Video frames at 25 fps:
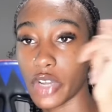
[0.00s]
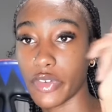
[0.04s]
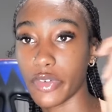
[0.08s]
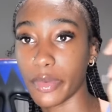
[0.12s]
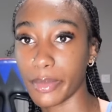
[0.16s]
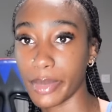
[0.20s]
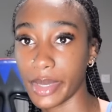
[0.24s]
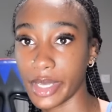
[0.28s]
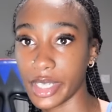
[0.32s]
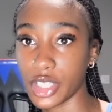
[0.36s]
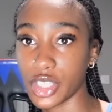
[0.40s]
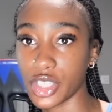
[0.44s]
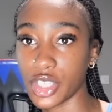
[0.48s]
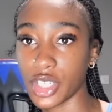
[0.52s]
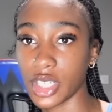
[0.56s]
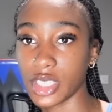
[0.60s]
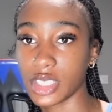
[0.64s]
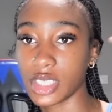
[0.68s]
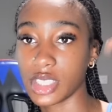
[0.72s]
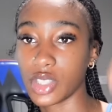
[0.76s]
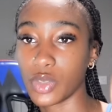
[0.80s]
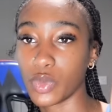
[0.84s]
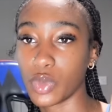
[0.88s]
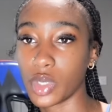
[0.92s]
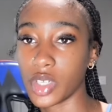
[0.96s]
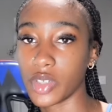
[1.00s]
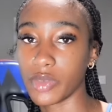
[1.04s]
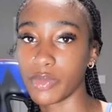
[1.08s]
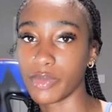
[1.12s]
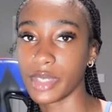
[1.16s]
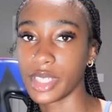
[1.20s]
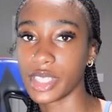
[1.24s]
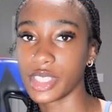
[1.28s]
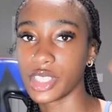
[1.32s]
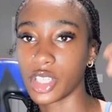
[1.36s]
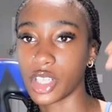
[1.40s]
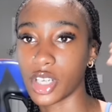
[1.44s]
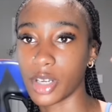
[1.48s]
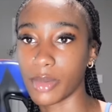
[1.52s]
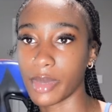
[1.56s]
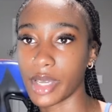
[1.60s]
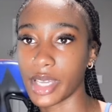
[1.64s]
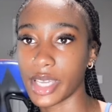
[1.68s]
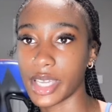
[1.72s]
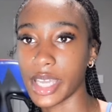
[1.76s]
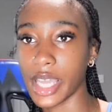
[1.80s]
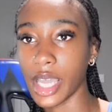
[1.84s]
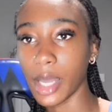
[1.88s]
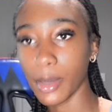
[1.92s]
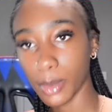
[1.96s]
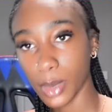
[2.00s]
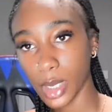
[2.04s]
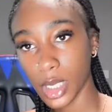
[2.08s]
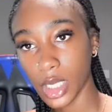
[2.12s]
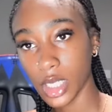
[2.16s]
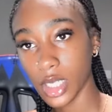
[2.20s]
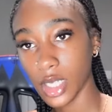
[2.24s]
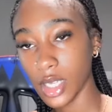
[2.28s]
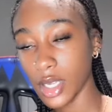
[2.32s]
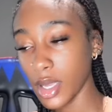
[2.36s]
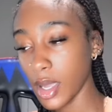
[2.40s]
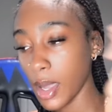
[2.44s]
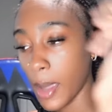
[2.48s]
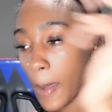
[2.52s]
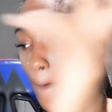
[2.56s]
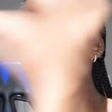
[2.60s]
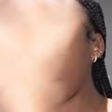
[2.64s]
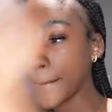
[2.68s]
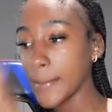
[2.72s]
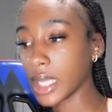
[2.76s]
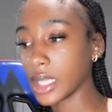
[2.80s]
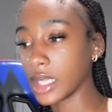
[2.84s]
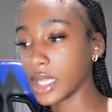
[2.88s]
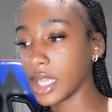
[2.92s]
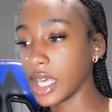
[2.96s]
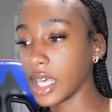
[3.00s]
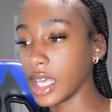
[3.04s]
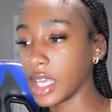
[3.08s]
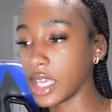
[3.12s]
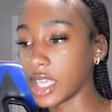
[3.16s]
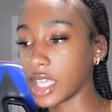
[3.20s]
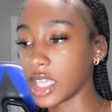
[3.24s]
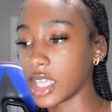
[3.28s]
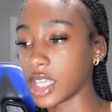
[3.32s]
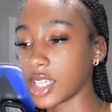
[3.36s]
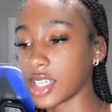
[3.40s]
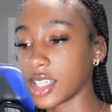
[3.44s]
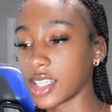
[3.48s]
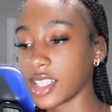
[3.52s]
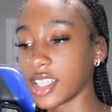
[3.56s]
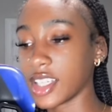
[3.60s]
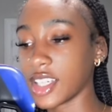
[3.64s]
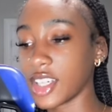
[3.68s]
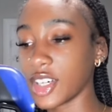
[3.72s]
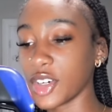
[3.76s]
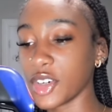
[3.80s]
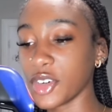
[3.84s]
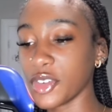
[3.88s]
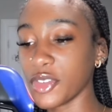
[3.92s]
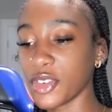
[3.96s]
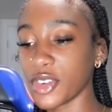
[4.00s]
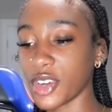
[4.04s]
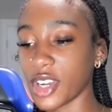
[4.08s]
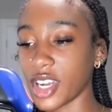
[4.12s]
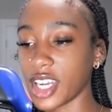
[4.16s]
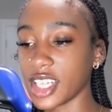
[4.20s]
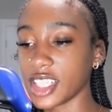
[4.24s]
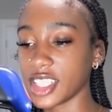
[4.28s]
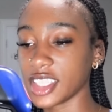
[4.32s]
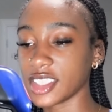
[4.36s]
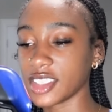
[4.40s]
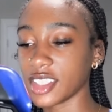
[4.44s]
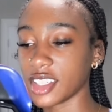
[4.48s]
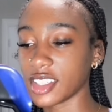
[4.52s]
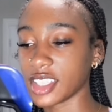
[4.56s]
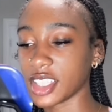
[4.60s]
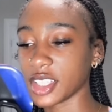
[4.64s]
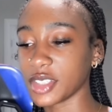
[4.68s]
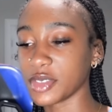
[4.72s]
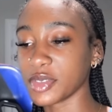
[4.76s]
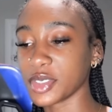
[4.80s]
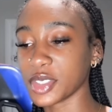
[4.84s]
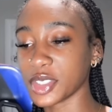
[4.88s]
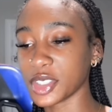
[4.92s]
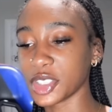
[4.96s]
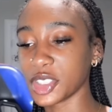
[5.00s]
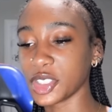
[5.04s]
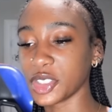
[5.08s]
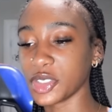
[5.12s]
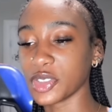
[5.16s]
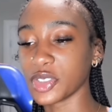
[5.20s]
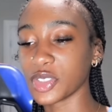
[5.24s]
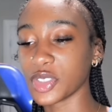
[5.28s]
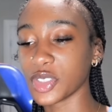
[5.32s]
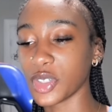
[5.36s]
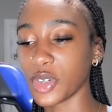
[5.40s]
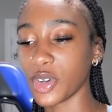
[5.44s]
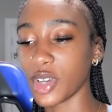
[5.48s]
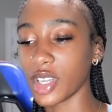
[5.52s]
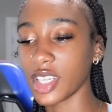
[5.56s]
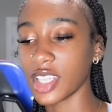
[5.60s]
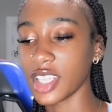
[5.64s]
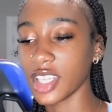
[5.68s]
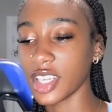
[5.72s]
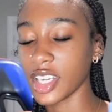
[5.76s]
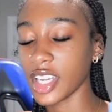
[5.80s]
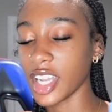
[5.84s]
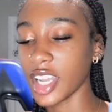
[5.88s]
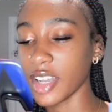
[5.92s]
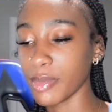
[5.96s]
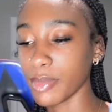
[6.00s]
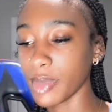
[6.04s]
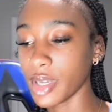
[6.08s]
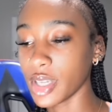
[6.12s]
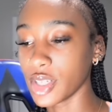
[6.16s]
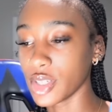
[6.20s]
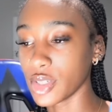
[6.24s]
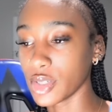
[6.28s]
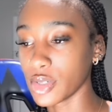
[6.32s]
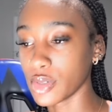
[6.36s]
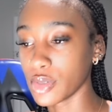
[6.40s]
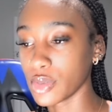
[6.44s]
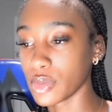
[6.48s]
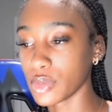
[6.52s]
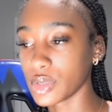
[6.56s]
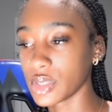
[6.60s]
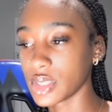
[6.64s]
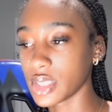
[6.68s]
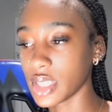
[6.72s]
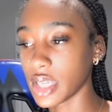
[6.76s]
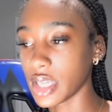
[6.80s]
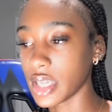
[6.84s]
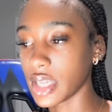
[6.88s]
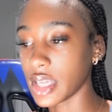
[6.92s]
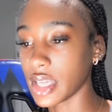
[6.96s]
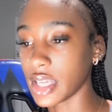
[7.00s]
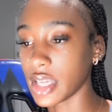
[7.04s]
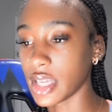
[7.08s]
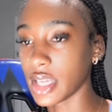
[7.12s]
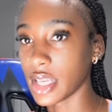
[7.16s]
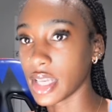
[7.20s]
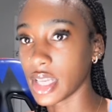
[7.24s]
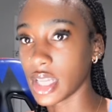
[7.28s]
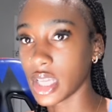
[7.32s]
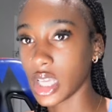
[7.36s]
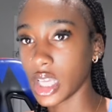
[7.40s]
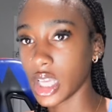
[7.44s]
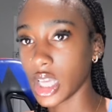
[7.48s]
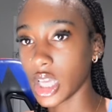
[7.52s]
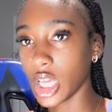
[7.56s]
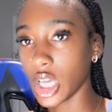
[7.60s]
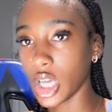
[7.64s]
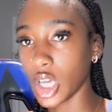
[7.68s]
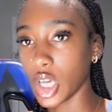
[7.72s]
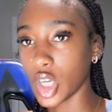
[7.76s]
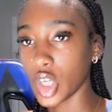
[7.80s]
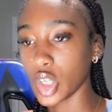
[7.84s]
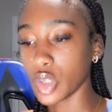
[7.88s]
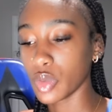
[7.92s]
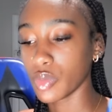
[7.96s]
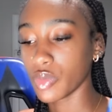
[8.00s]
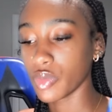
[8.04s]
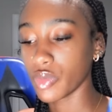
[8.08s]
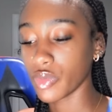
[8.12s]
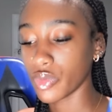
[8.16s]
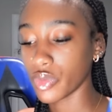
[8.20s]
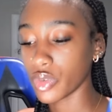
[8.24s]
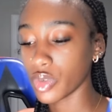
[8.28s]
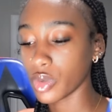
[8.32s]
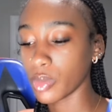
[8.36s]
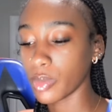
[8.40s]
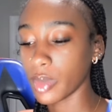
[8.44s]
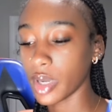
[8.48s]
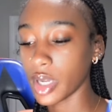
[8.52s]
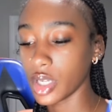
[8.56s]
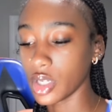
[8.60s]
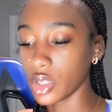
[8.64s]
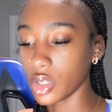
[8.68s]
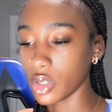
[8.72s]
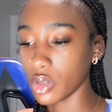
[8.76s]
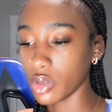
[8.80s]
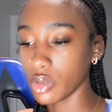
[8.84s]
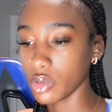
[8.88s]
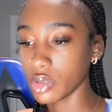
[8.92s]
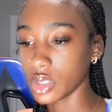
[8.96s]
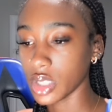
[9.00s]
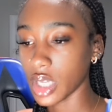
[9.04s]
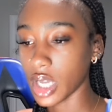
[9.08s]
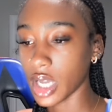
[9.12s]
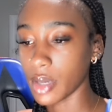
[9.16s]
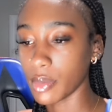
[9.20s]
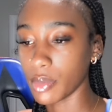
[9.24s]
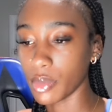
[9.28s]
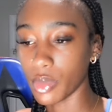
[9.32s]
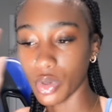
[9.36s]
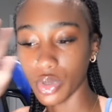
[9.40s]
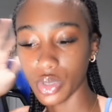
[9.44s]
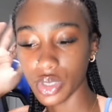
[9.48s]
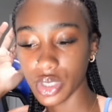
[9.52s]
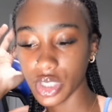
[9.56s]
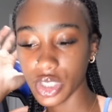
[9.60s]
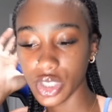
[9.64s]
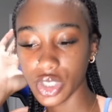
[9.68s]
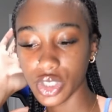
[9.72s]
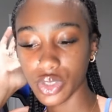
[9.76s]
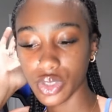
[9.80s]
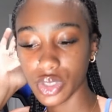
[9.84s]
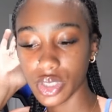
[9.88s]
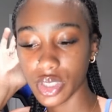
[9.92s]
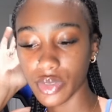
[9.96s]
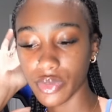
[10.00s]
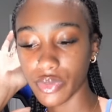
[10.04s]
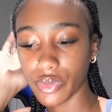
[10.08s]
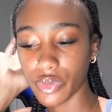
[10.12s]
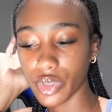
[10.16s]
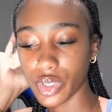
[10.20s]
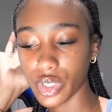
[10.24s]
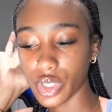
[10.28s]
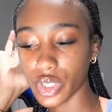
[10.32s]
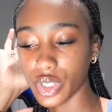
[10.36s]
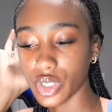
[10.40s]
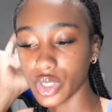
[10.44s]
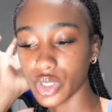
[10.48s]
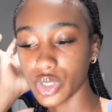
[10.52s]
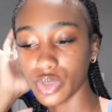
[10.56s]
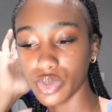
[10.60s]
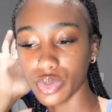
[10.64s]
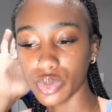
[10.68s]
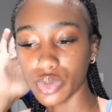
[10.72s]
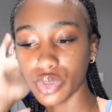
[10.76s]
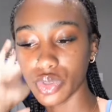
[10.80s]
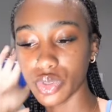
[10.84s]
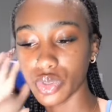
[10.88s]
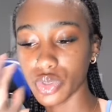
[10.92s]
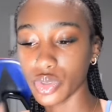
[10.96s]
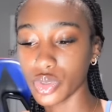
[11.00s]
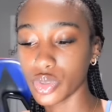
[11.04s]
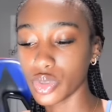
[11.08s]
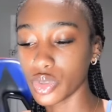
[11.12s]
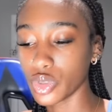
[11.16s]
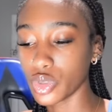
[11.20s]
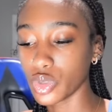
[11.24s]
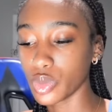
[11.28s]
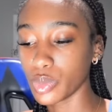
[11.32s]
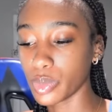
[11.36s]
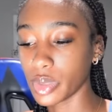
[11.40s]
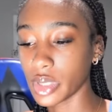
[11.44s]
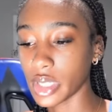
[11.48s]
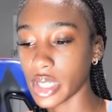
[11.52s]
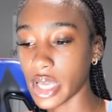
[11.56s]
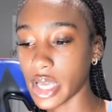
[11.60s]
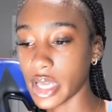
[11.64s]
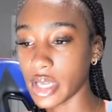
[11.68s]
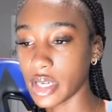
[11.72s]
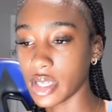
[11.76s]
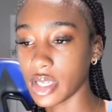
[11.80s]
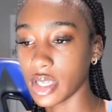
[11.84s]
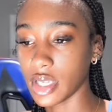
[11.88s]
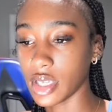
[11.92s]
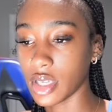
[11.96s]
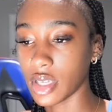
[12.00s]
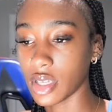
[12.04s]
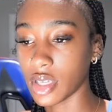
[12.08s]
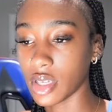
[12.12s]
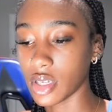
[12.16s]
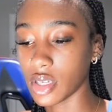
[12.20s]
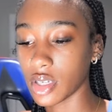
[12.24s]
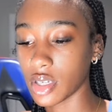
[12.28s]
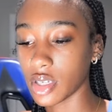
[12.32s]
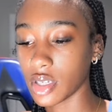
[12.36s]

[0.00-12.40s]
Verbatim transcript: from Pinterest and the one of me I took on my camera. But like overall I just thought that was cute. So on here I have my notes and for my notes I mostly use it for YouTube planning